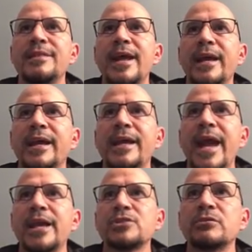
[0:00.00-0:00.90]
that can
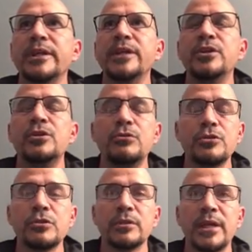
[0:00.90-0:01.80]
actually
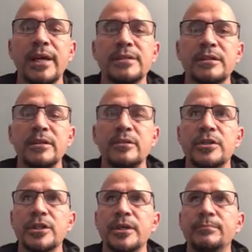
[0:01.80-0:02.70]
neutralize
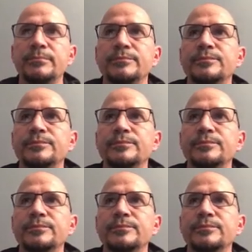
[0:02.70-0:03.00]
leadership.